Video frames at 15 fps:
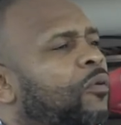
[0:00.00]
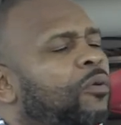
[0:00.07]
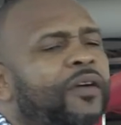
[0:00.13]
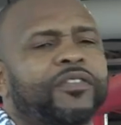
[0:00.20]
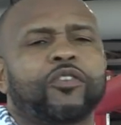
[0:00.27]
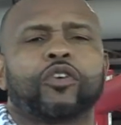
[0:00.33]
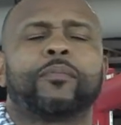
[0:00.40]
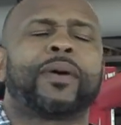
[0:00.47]
Well,
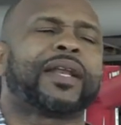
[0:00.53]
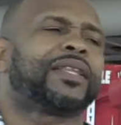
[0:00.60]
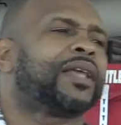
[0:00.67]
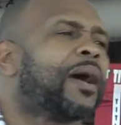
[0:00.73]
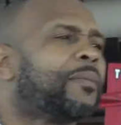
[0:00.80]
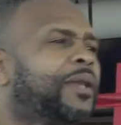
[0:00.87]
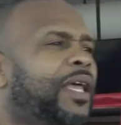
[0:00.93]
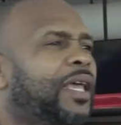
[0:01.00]
if nobody
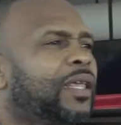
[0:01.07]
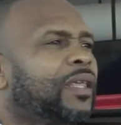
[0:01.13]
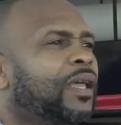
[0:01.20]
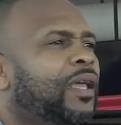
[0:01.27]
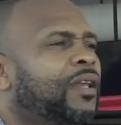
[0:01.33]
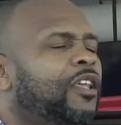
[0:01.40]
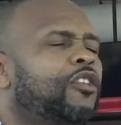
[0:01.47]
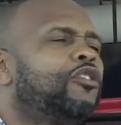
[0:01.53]

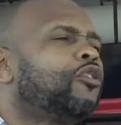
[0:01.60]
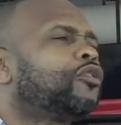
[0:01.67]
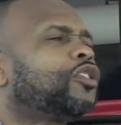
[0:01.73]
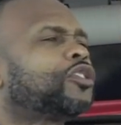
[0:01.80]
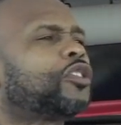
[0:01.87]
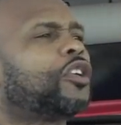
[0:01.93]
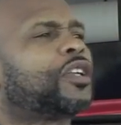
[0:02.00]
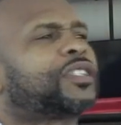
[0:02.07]
dominate, then you don't
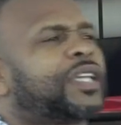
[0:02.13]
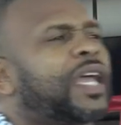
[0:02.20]
deserve to